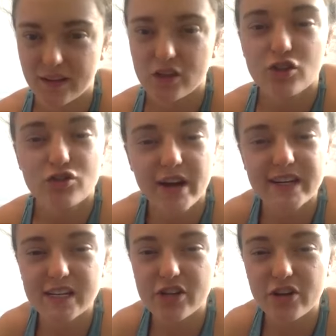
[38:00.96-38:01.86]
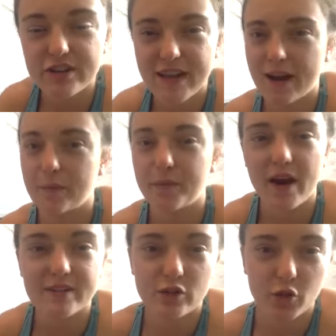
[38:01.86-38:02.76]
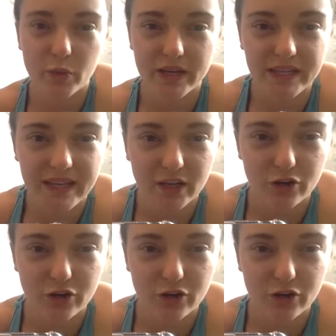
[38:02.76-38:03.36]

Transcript: Straight into those down up, guys, so we can get